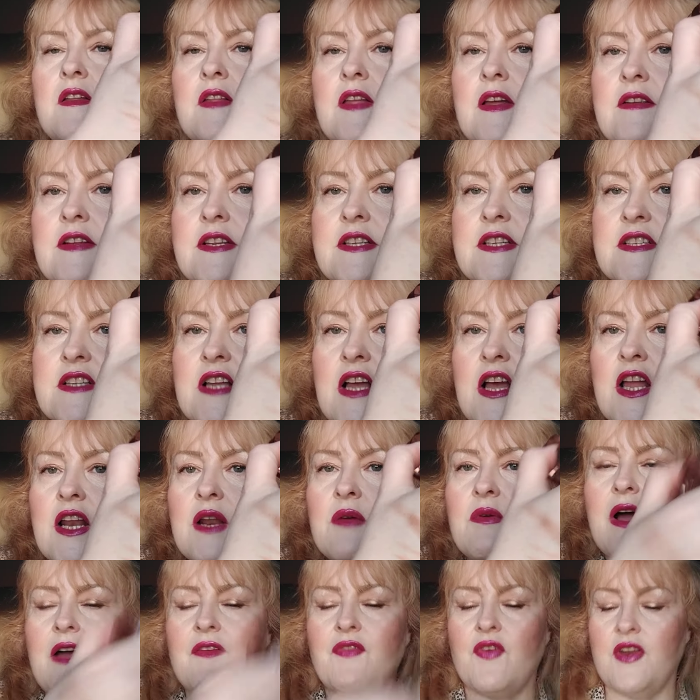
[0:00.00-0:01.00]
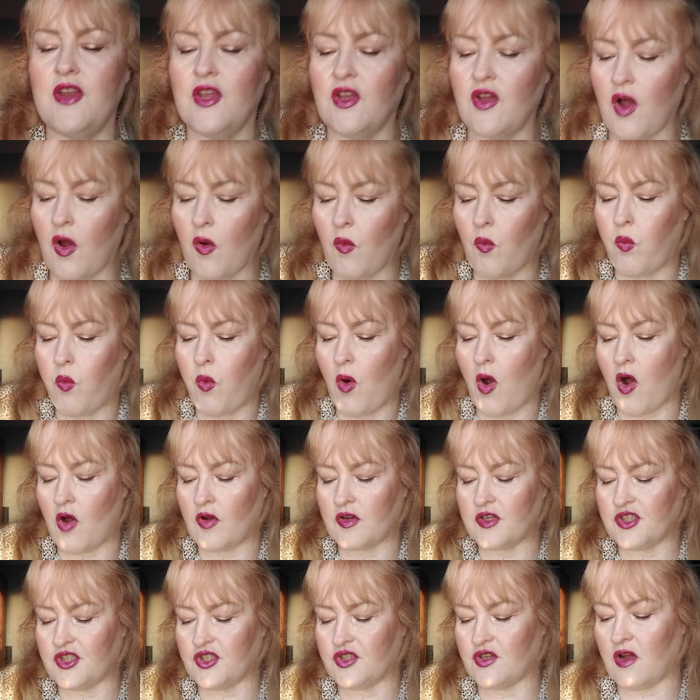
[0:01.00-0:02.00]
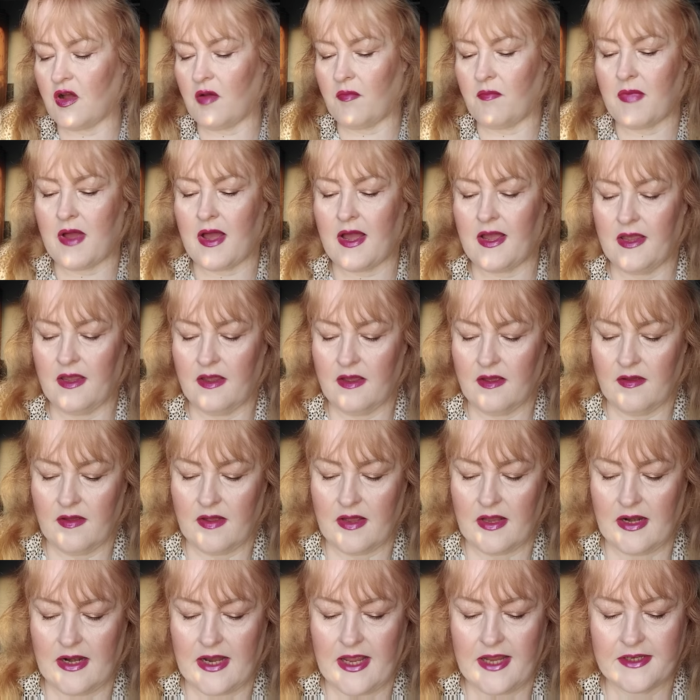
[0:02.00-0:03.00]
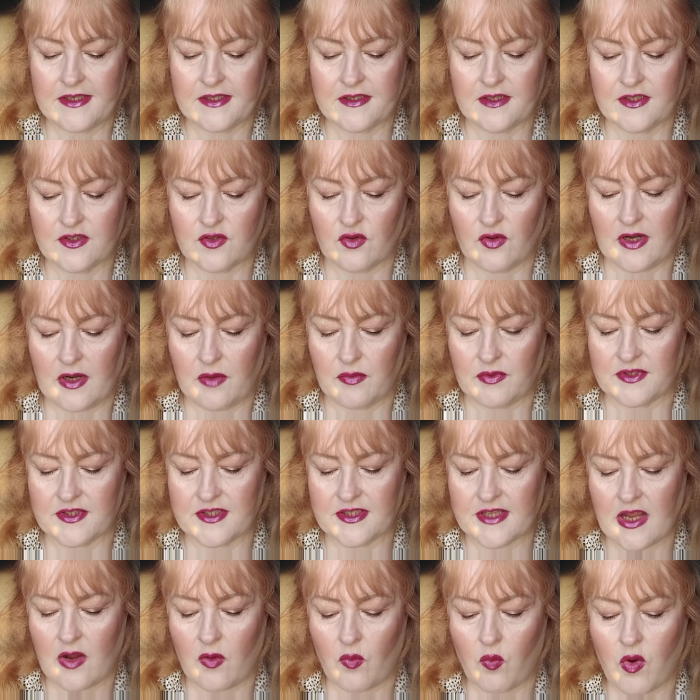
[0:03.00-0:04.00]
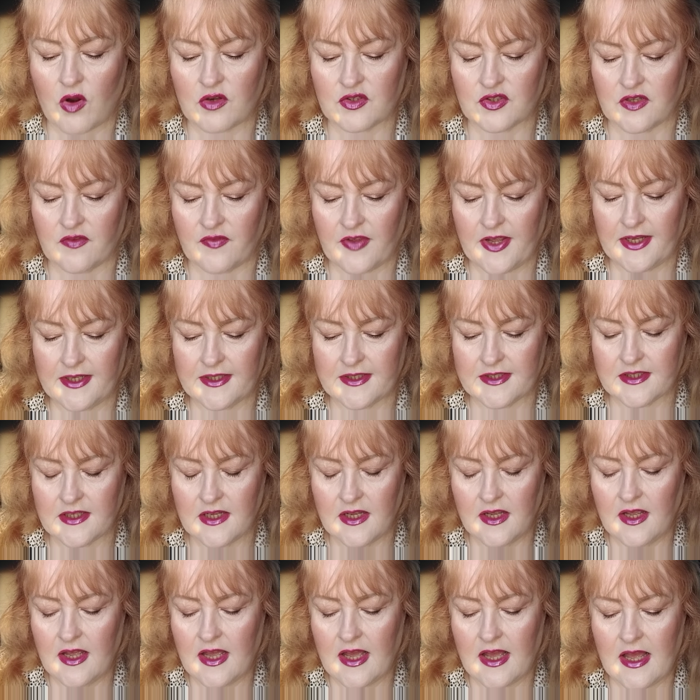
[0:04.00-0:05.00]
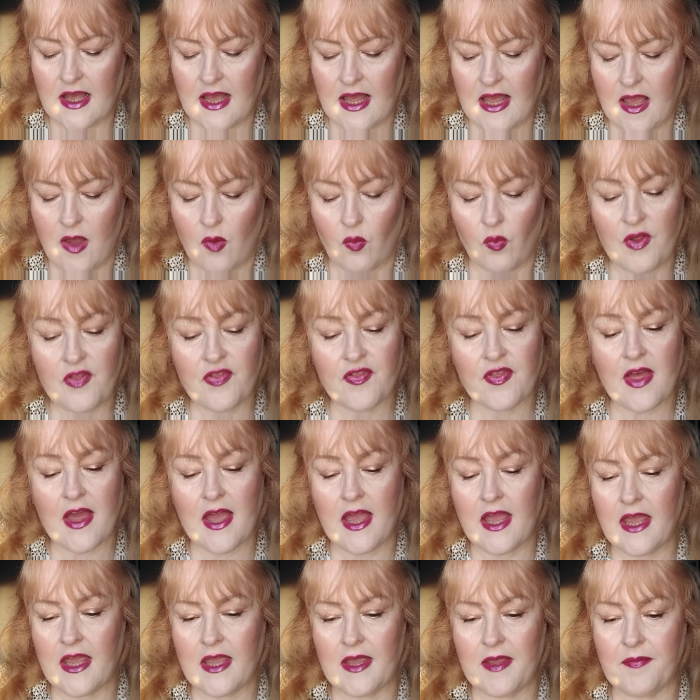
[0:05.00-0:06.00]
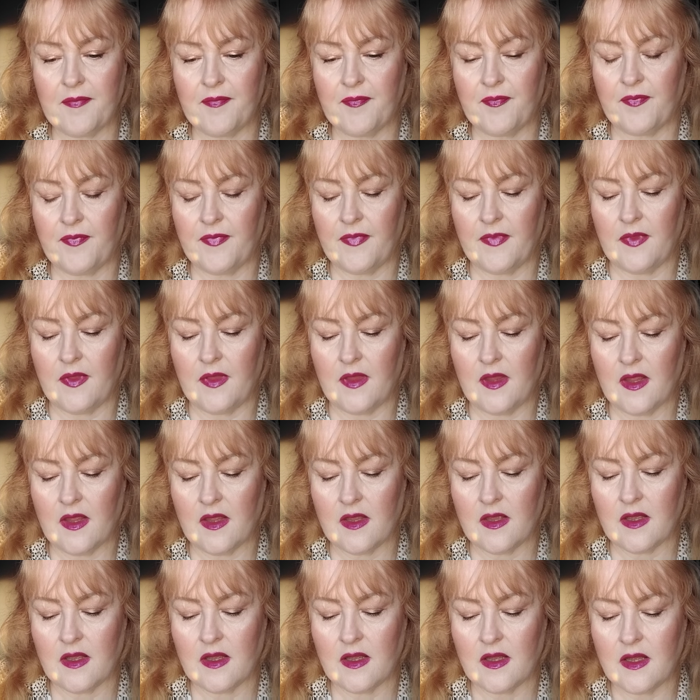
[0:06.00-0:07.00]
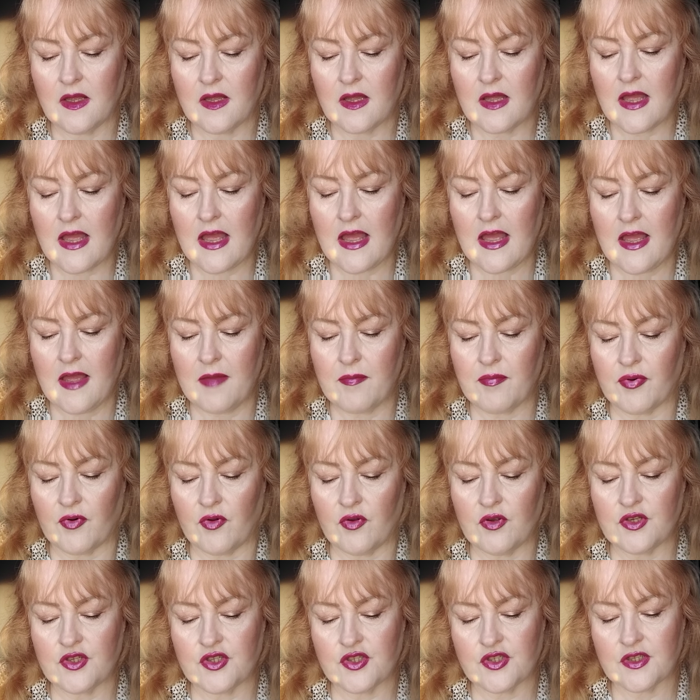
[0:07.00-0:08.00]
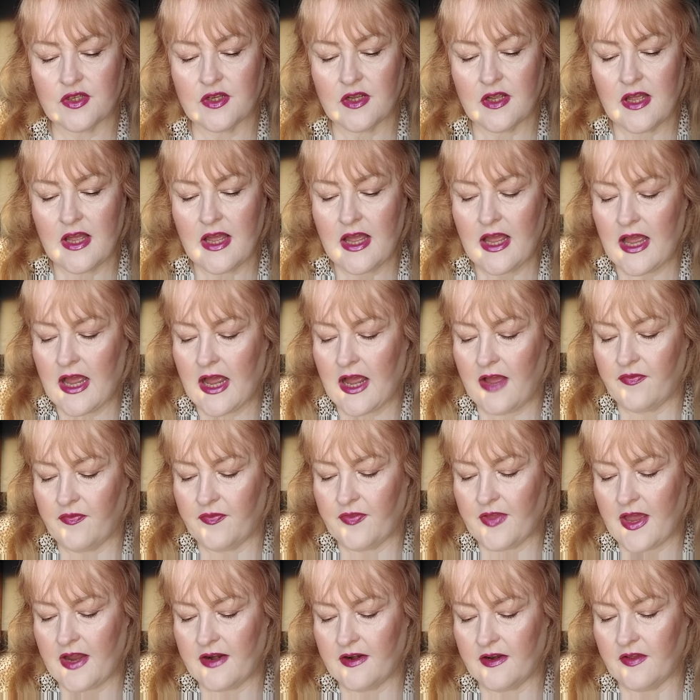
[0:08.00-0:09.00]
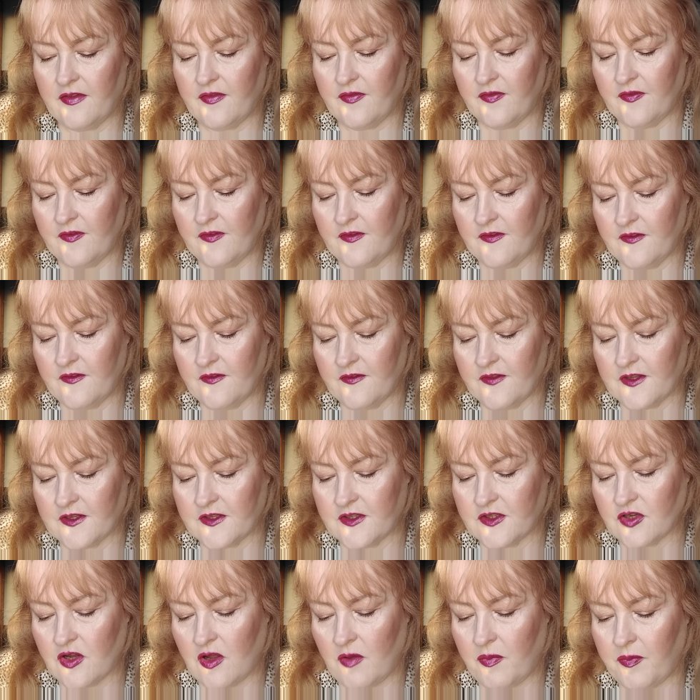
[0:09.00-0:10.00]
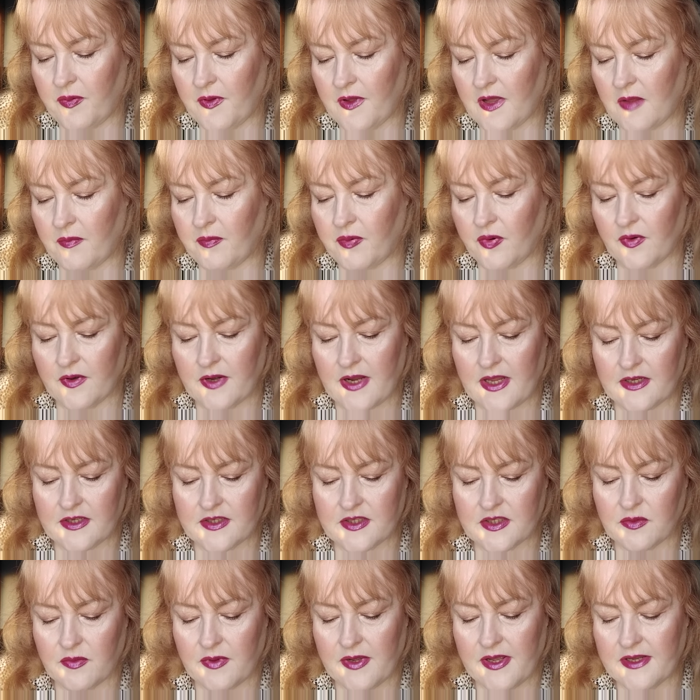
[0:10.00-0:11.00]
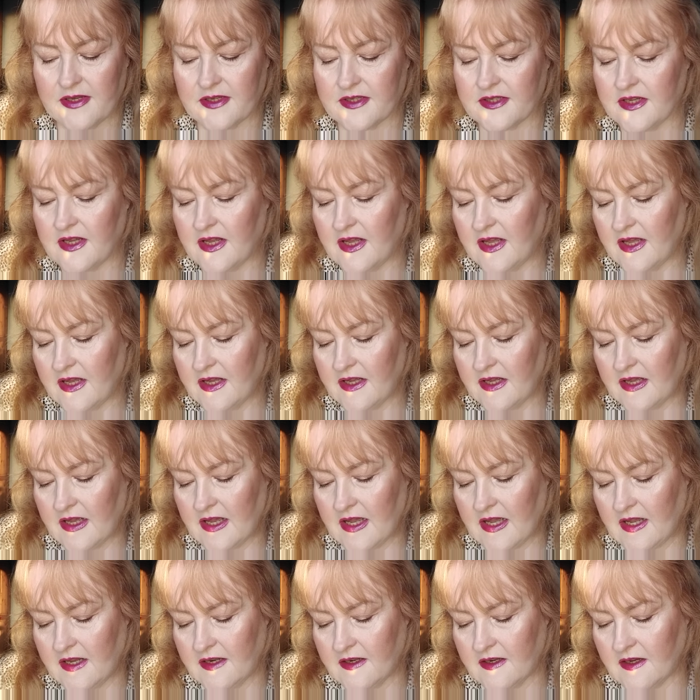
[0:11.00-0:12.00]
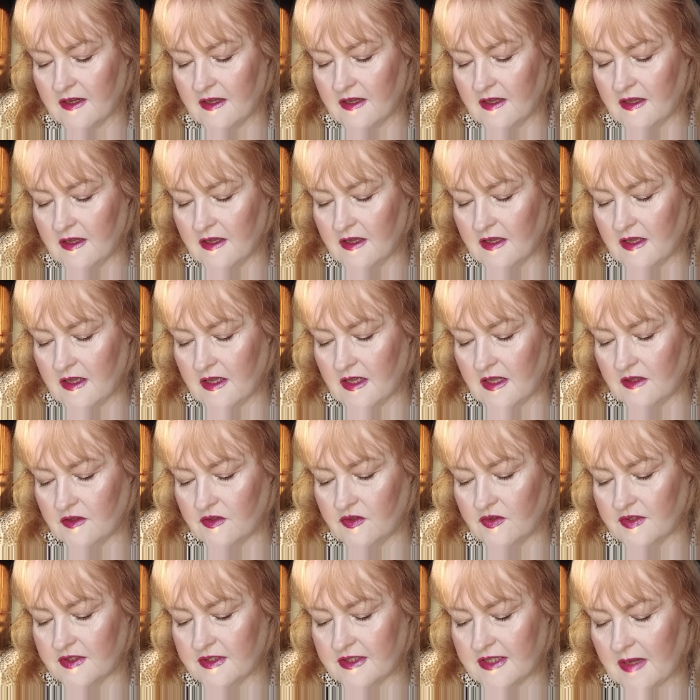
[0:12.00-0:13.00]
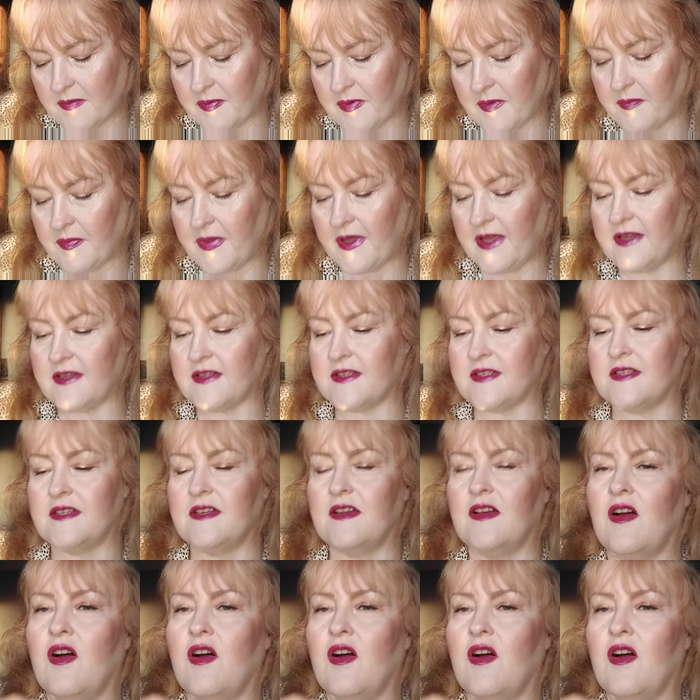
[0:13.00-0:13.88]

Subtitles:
There it is. Now I've only got a wash on my lid, is all I will say, a wash of it, with a airbrush, and then the topper I'll put next to it, and I'll just dab a bit